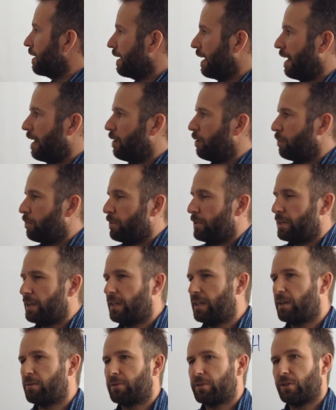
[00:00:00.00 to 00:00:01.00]
Now, we're
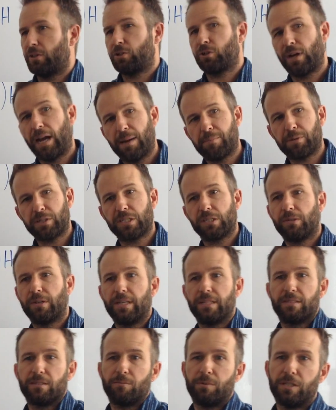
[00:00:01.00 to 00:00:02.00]
dealing with a
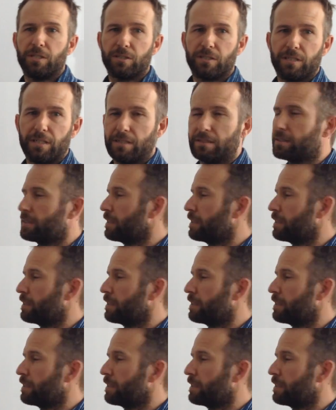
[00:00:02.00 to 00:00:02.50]
trapezoid, so we just need to